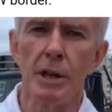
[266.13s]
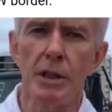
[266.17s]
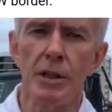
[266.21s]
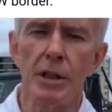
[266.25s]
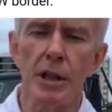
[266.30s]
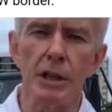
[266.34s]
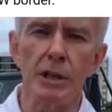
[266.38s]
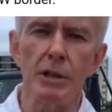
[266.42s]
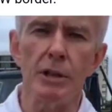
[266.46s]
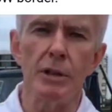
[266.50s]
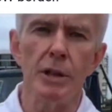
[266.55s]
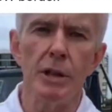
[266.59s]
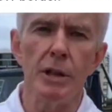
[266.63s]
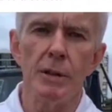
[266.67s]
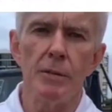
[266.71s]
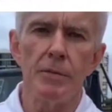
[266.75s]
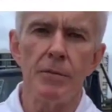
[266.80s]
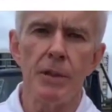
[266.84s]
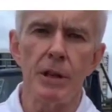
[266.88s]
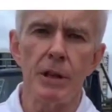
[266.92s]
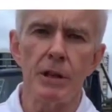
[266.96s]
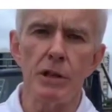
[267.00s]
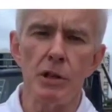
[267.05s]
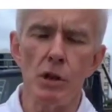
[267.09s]
that
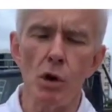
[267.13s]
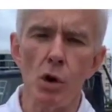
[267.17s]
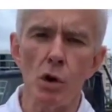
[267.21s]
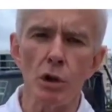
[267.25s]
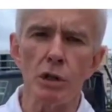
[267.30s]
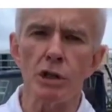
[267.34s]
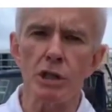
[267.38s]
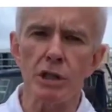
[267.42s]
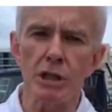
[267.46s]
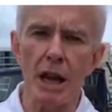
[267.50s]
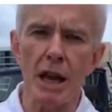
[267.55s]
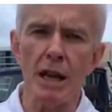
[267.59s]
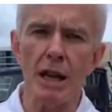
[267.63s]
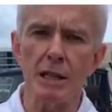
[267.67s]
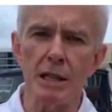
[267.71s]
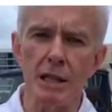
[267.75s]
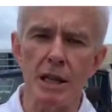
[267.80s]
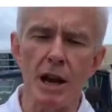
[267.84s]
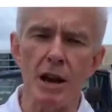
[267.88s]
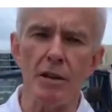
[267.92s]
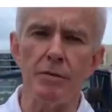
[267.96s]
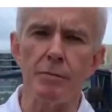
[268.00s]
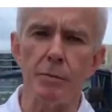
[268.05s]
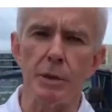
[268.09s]
your state
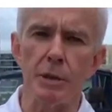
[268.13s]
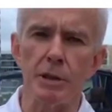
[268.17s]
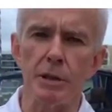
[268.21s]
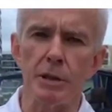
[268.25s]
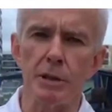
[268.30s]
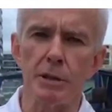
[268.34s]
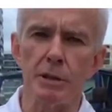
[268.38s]
government